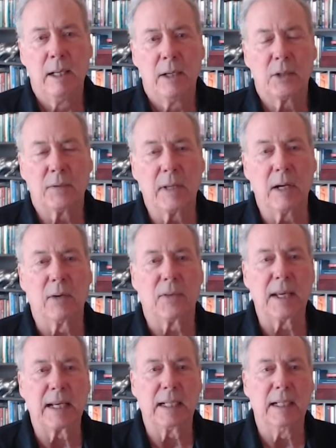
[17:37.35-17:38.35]
So if you don't
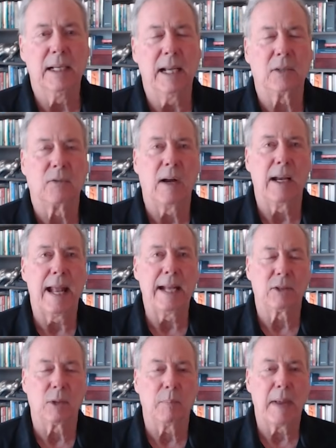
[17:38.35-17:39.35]
think in the next
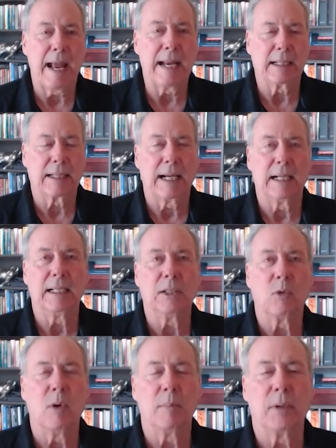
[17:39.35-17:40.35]
financial panic that at
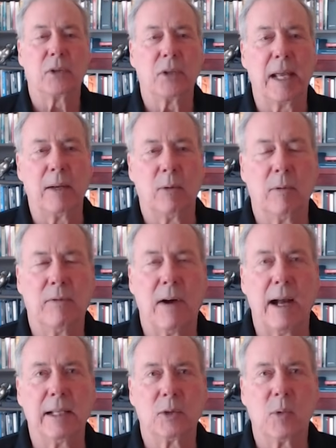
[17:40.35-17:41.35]
least one percent will
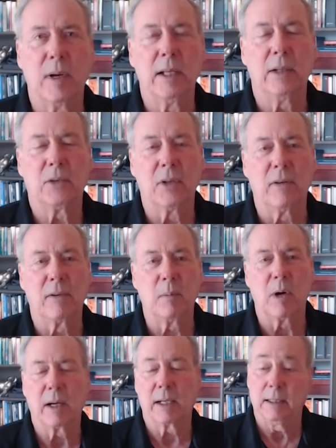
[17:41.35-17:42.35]
find its way in the silver
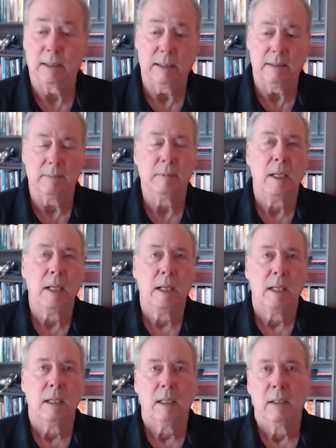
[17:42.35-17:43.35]
market, then
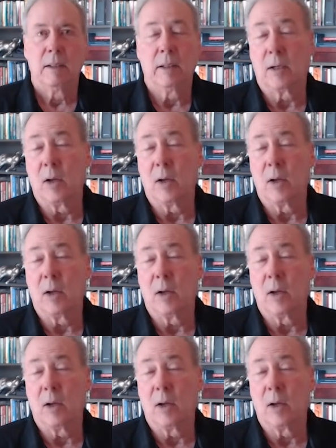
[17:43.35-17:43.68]
And